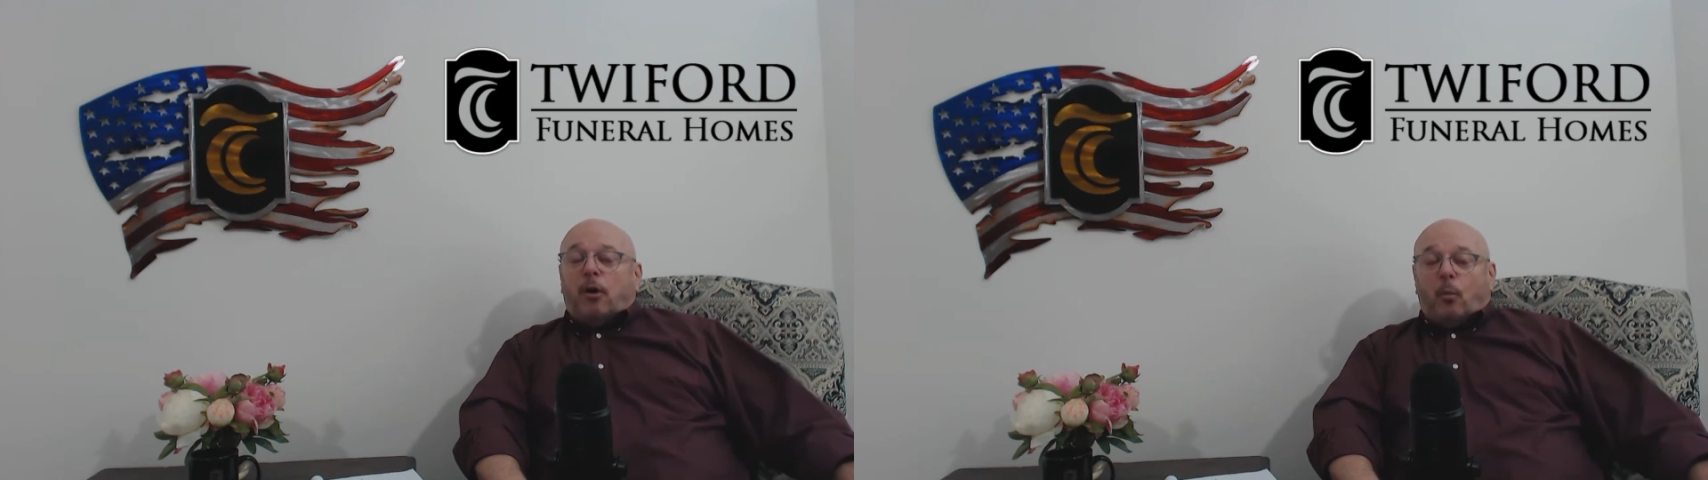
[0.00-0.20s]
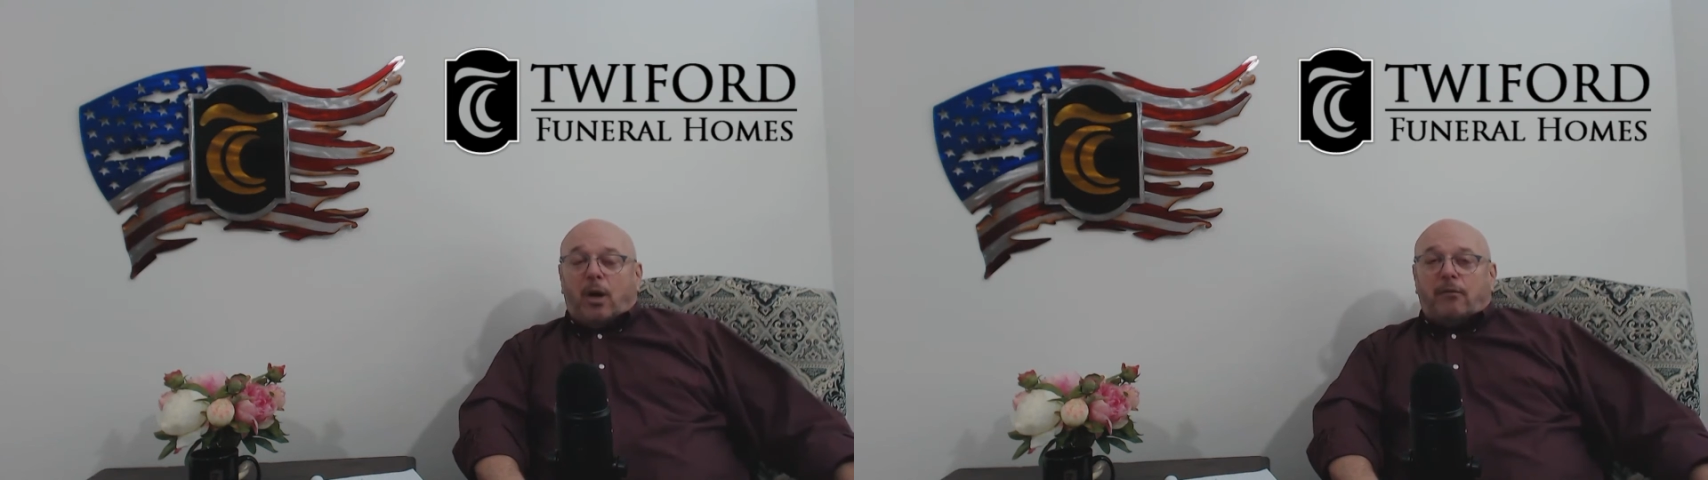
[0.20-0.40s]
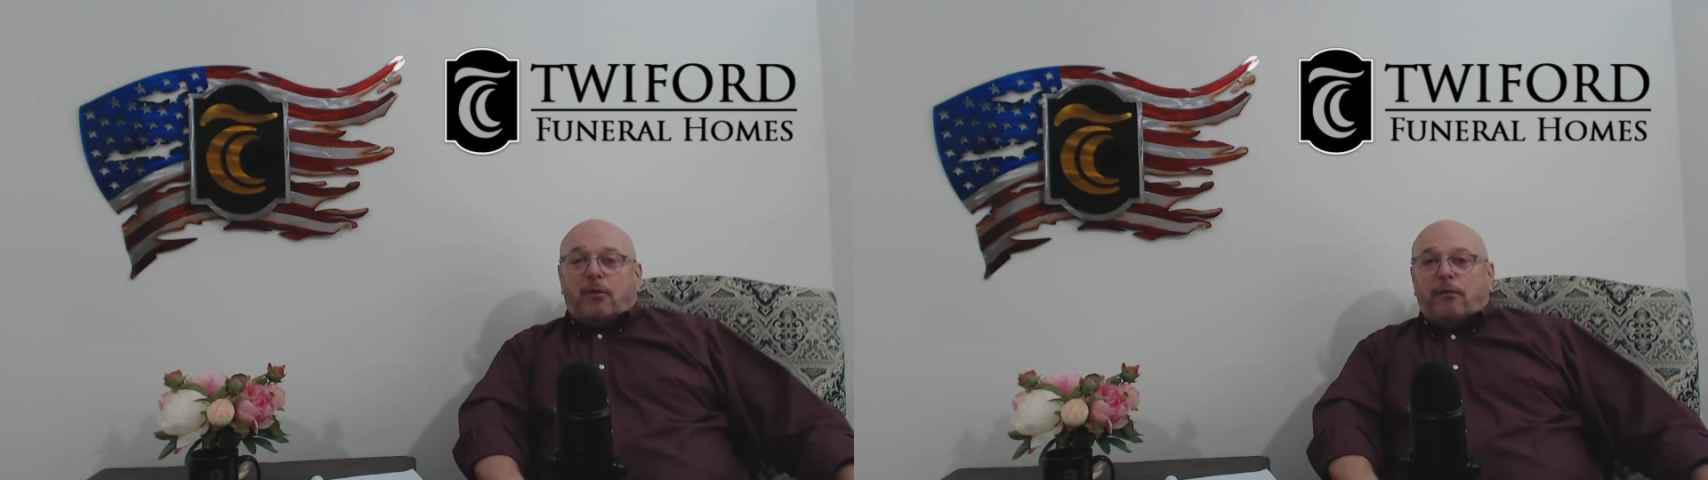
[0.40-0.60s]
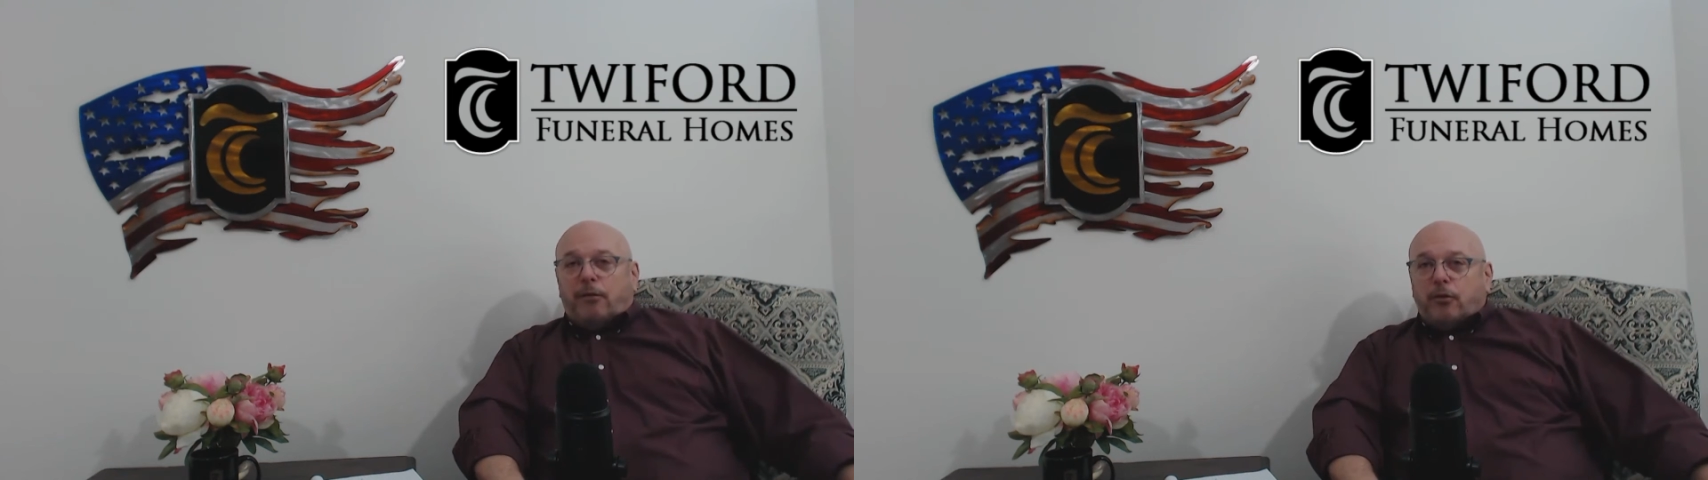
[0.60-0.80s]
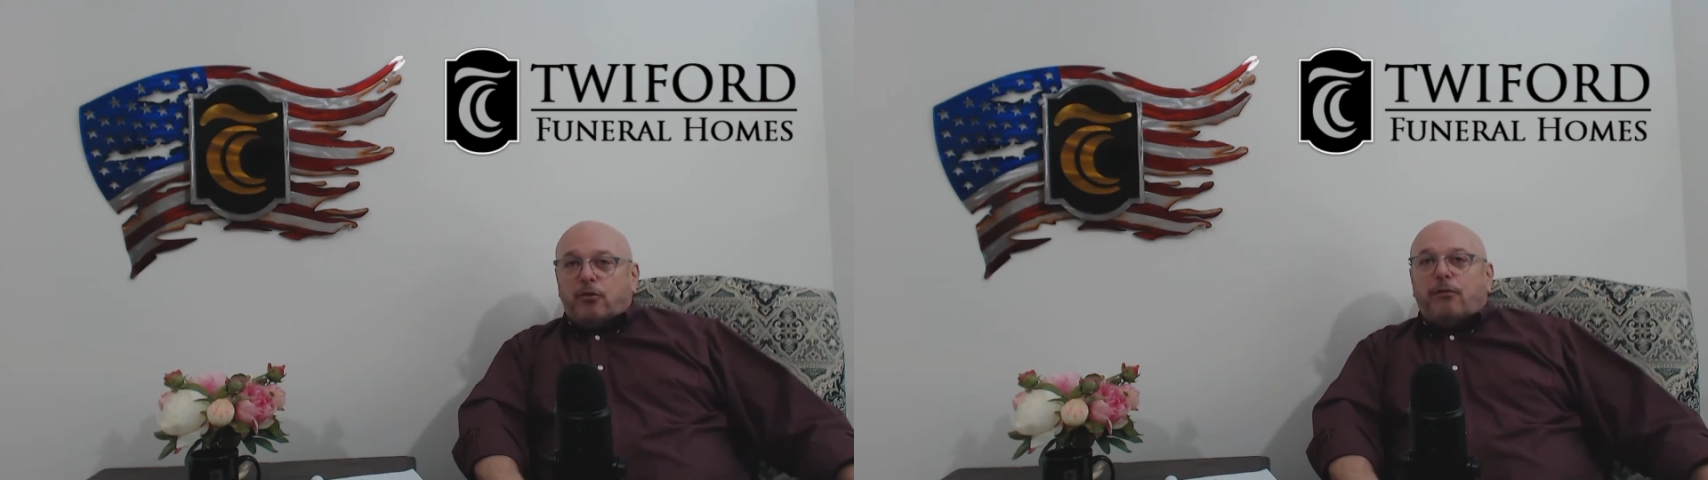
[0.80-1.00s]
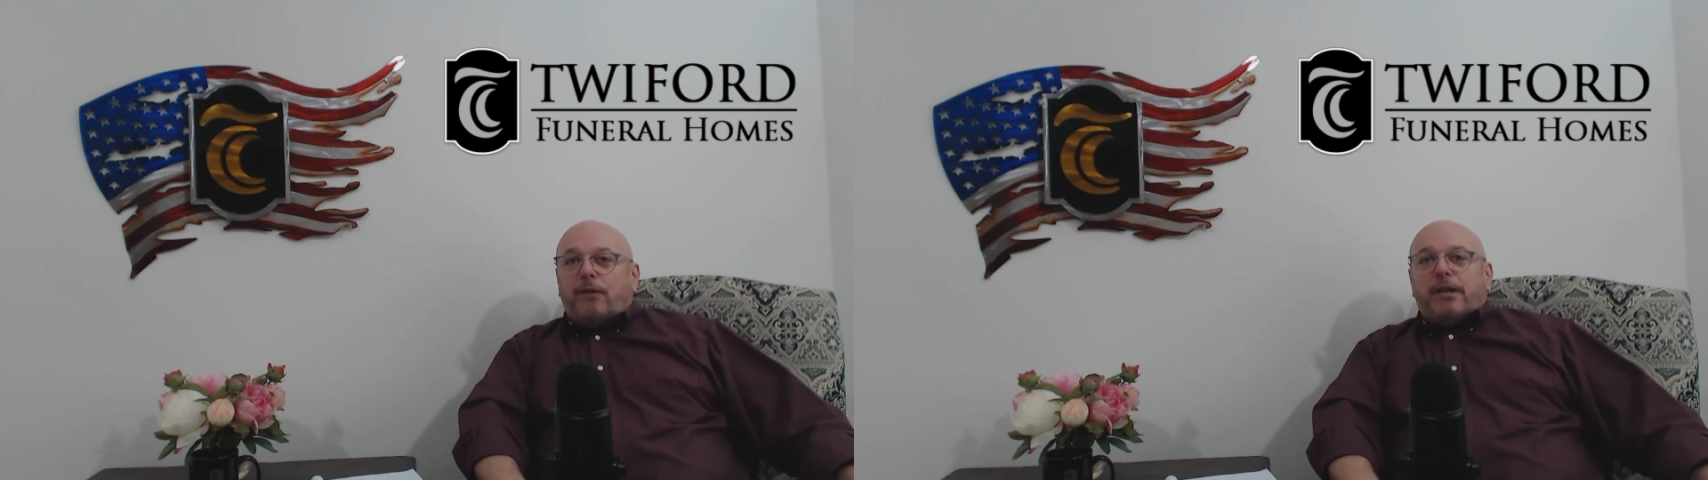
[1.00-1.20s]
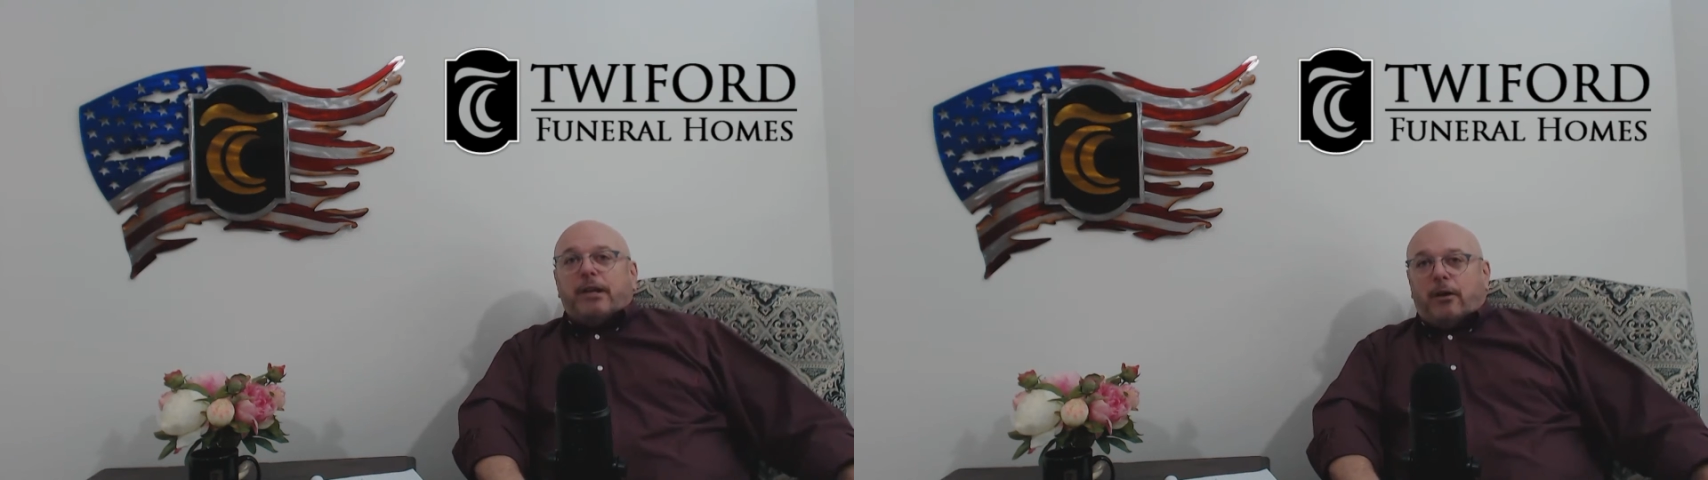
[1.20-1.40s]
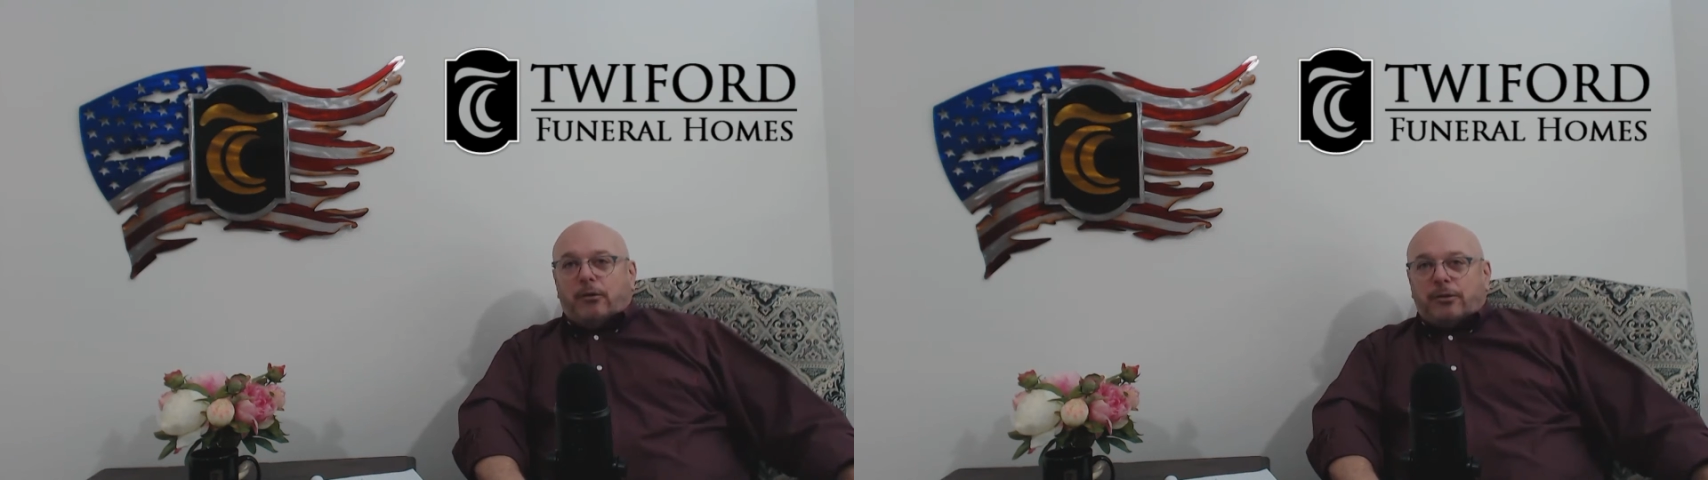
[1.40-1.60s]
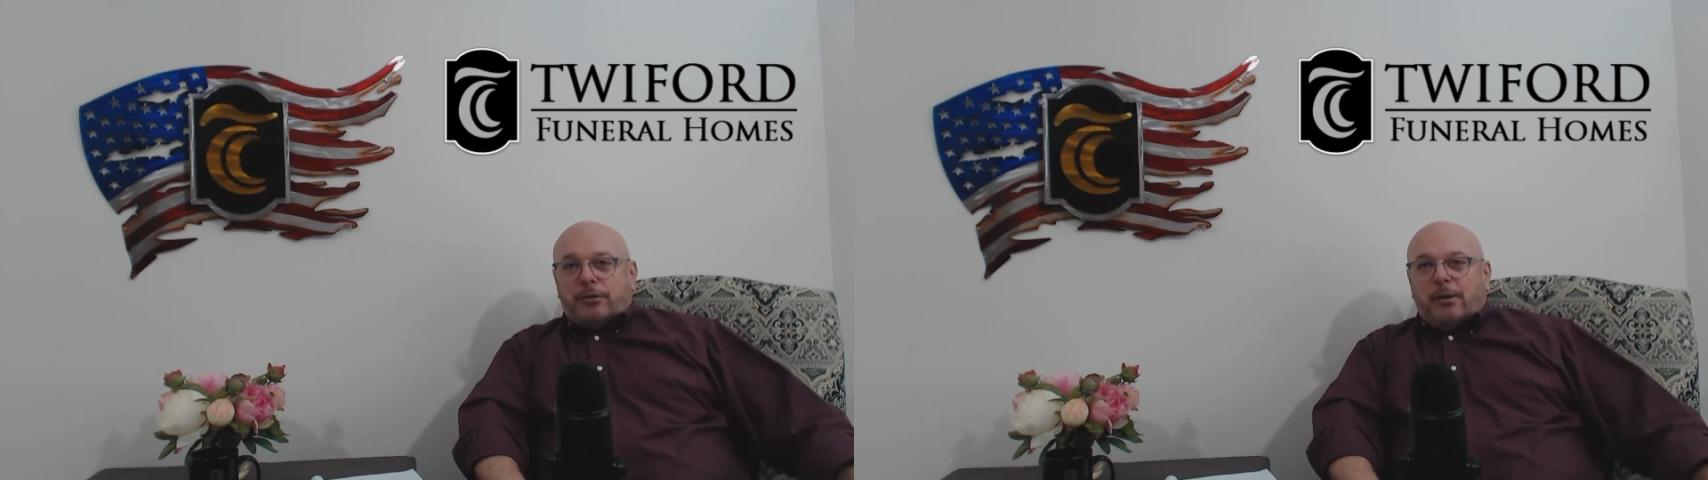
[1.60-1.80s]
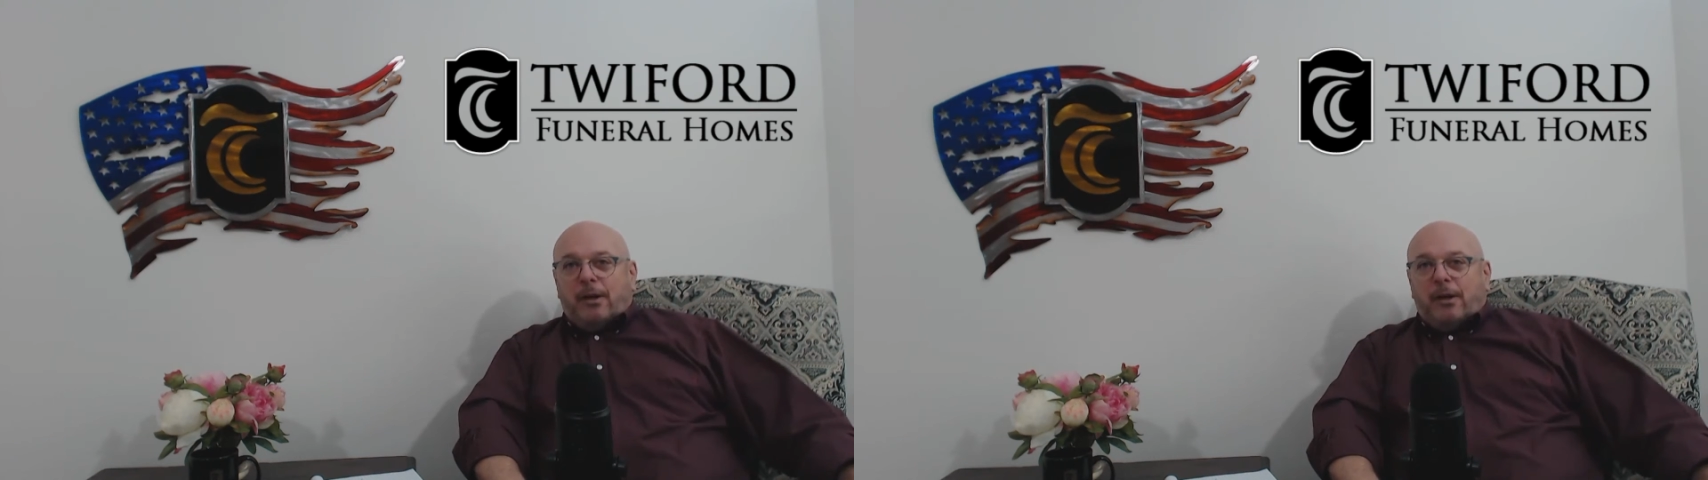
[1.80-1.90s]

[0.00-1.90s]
on one of our future videos.